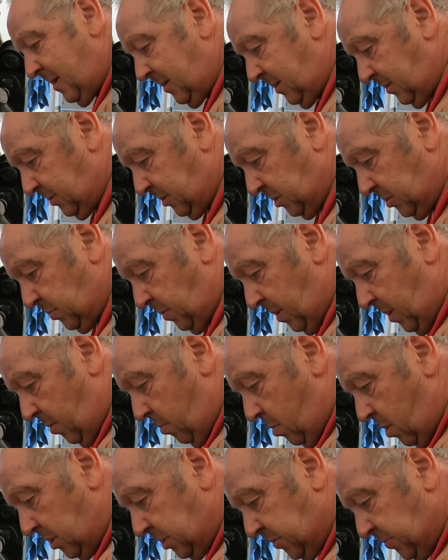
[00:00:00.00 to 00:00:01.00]
You just want to
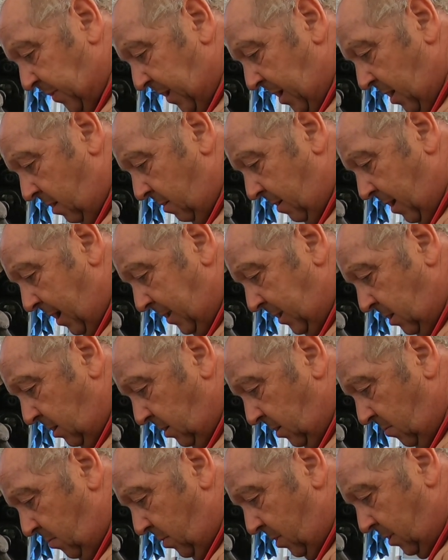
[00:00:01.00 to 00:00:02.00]
watch me. Alright, you
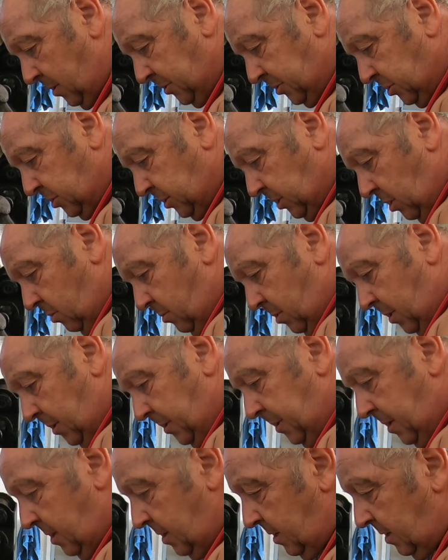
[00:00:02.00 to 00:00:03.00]
can watch. Go
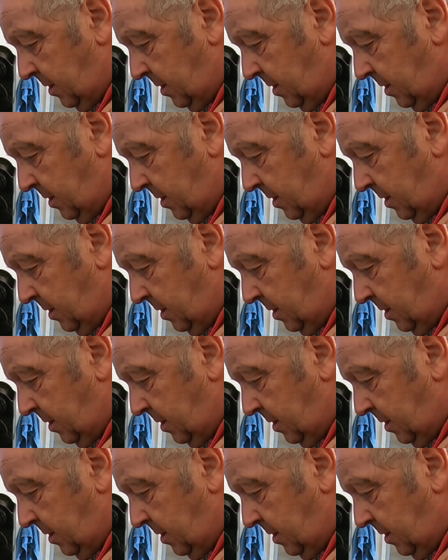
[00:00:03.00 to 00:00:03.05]
on.